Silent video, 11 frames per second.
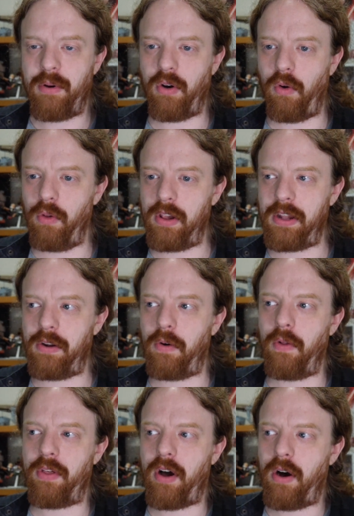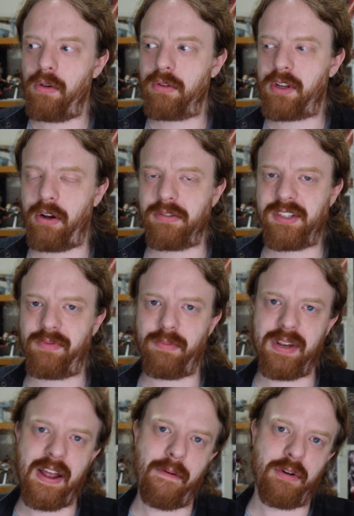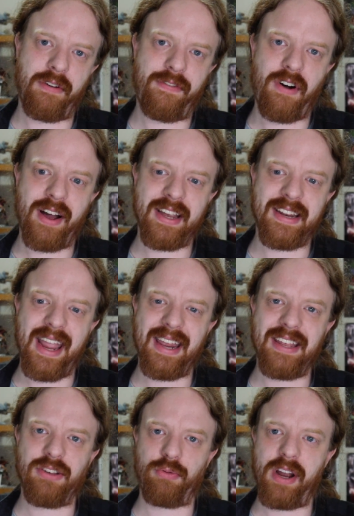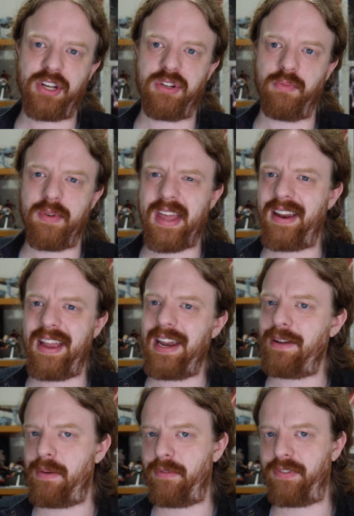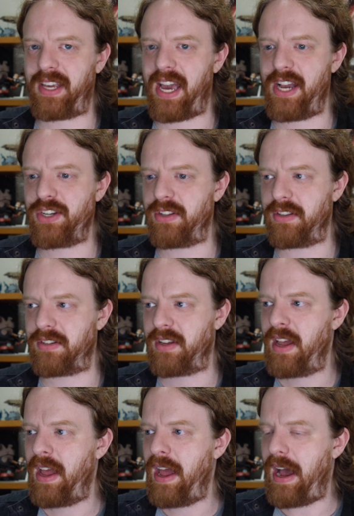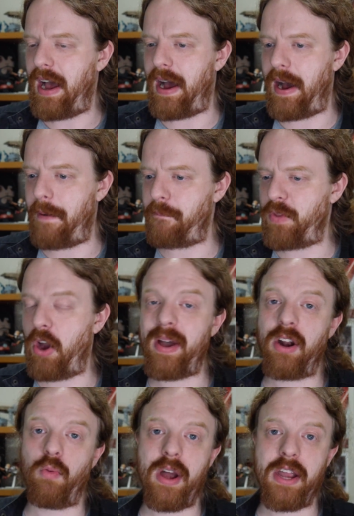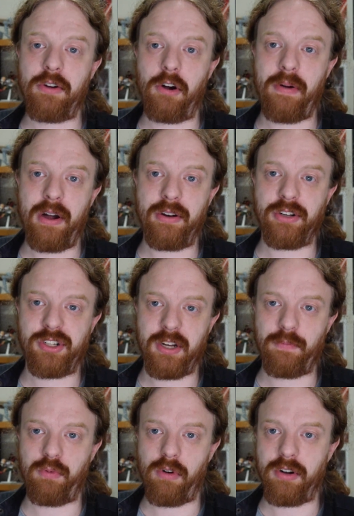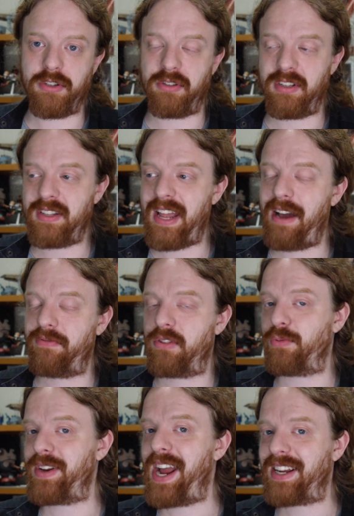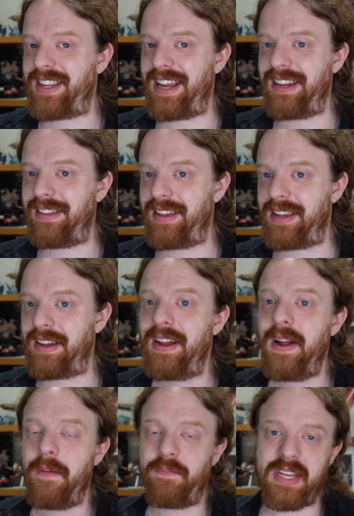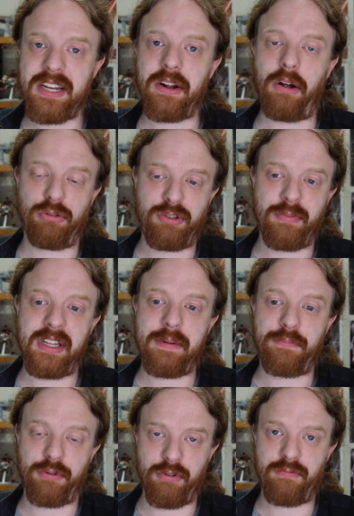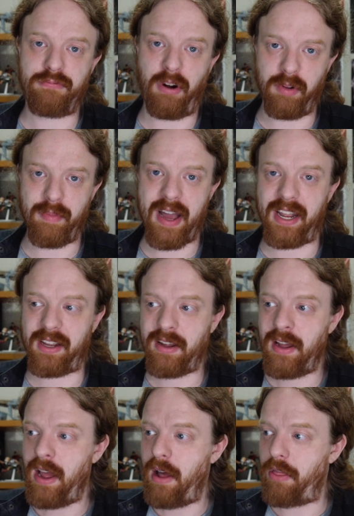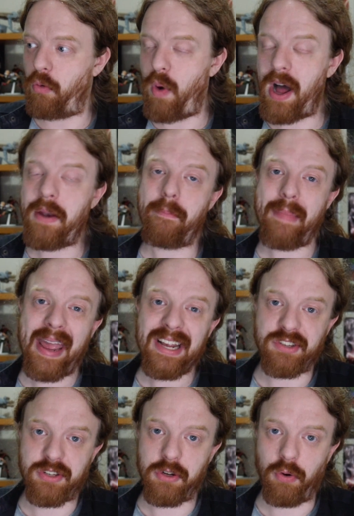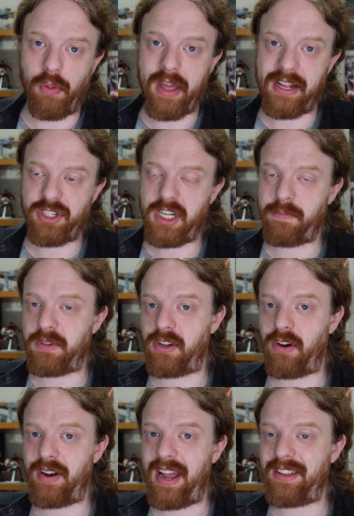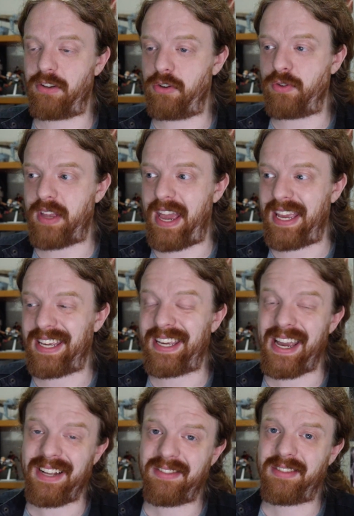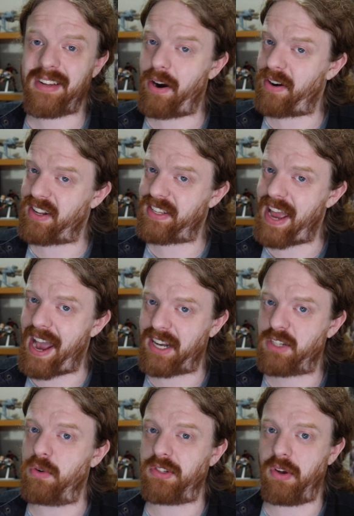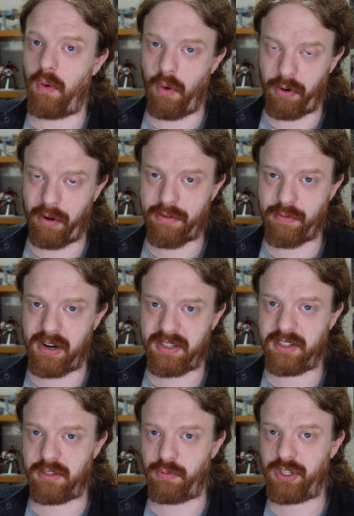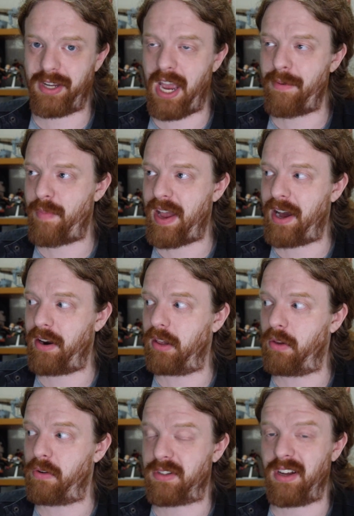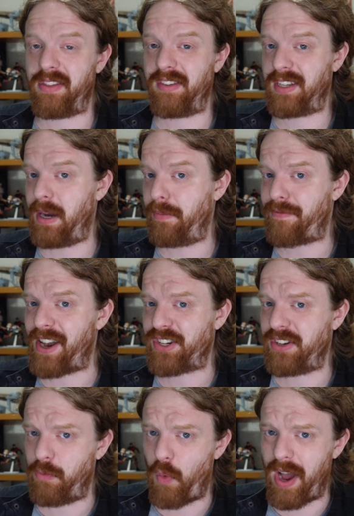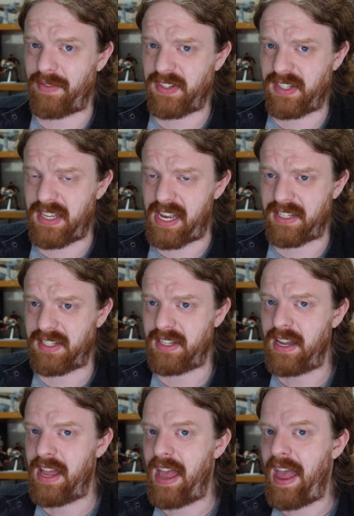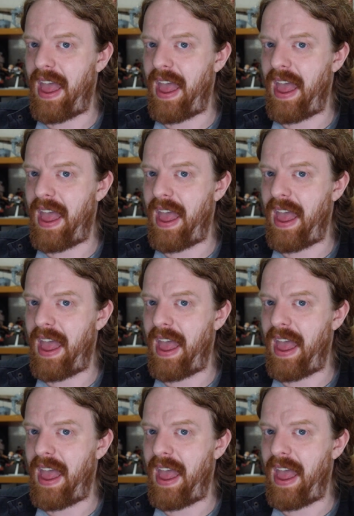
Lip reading: but all in all the whole concept of being able to fire in any direction without any ramifications, no matter where your opponent's ship was, you didn't have to react to anything, did ultimately prove problematic. The one major tool that ships got to use against turret attacks was auto thrusters, which came about alongside the Scum faction in wave 6.